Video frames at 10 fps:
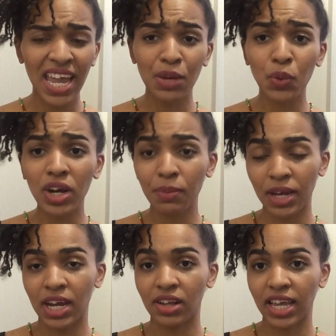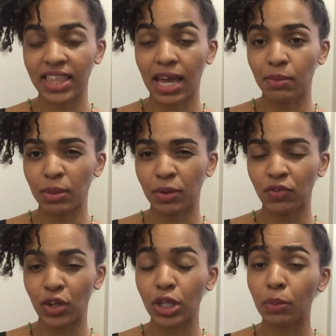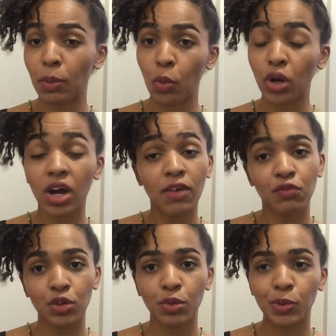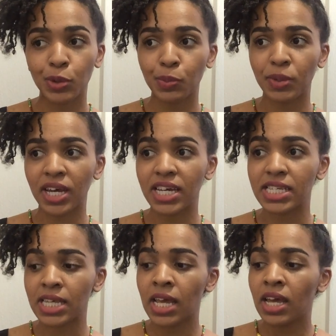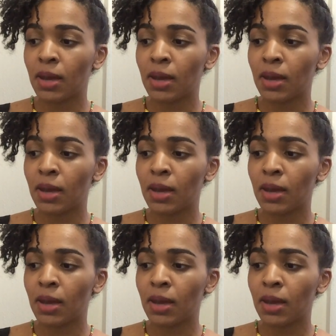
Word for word: And wearing my hair like that made me feel a little bit more comfortable because